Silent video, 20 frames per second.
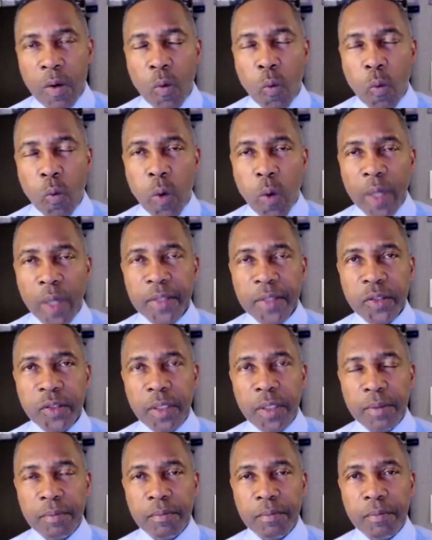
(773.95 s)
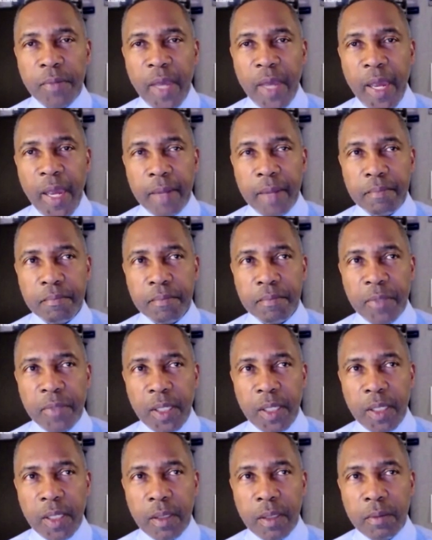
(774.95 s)
What is it that
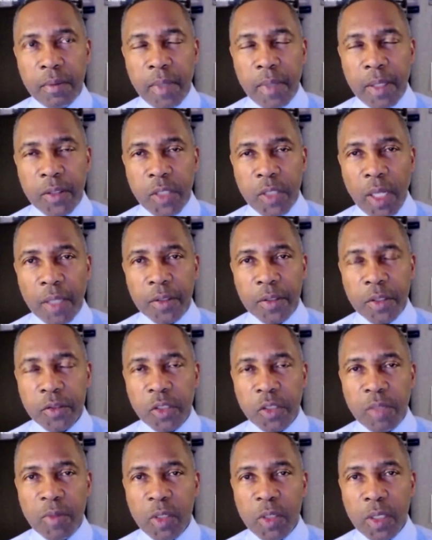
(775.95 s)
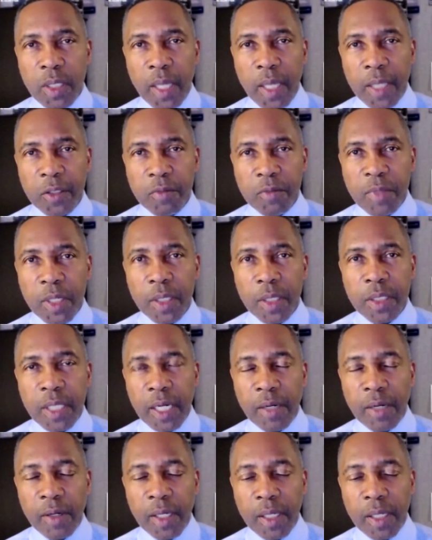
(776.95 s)
the intelligence community and the
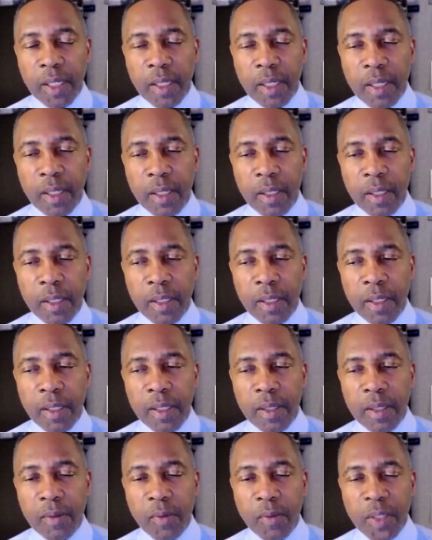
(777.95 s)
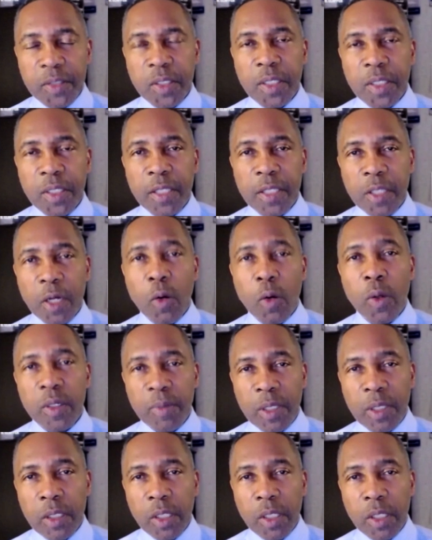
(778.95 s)
military, what is it that they're going to
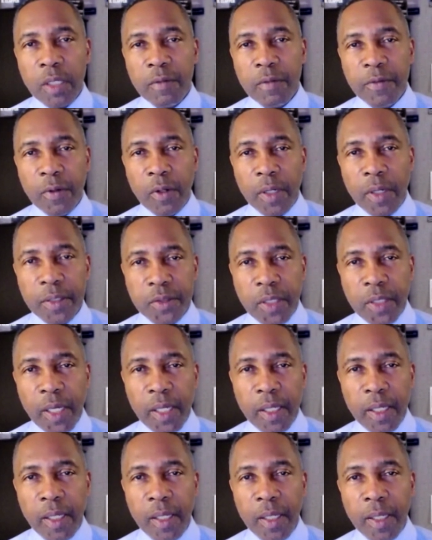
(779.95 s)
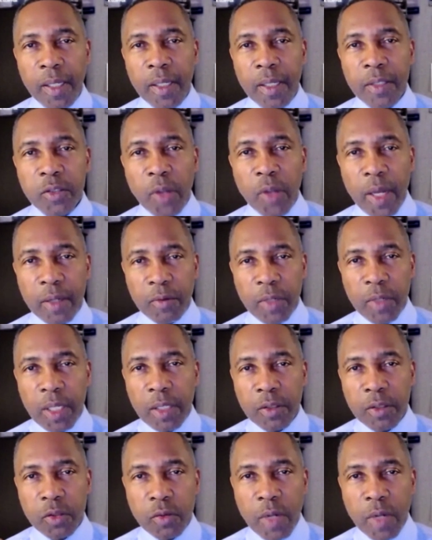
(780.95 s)
be looking for as they try to
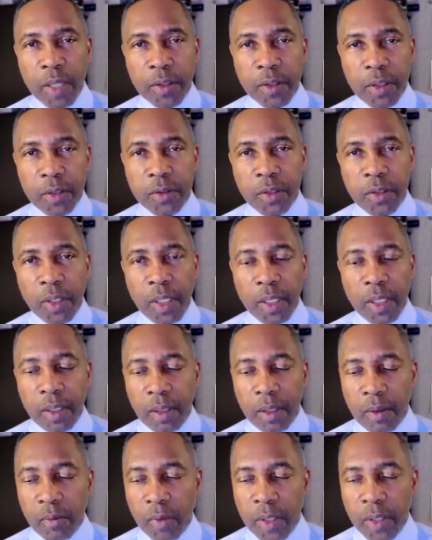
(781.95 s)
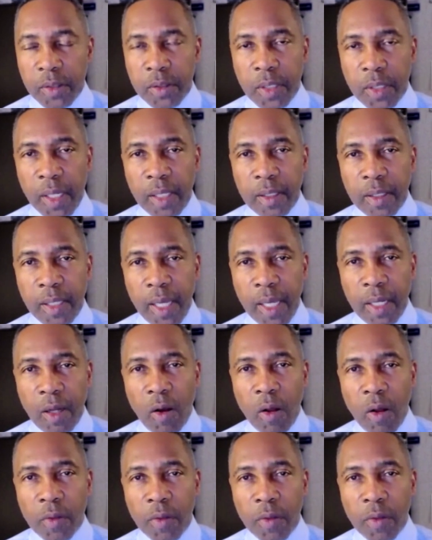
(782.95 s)
reconstruct this thing once they get all